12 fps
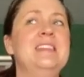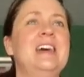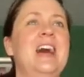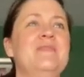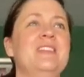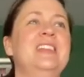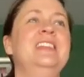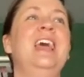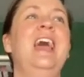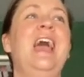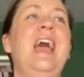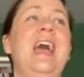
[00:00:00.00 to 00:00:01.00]
and um and,
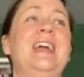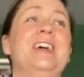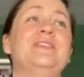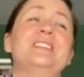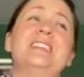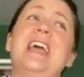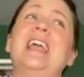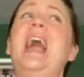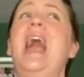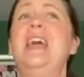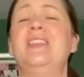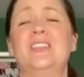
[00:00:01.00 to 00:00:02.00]
and i was like
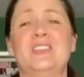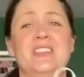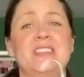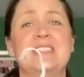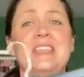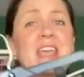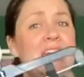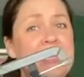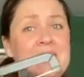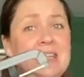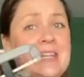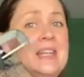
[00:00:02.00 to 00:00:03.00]
there's this
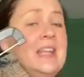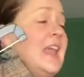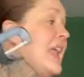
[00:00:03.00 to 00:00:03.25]
kitten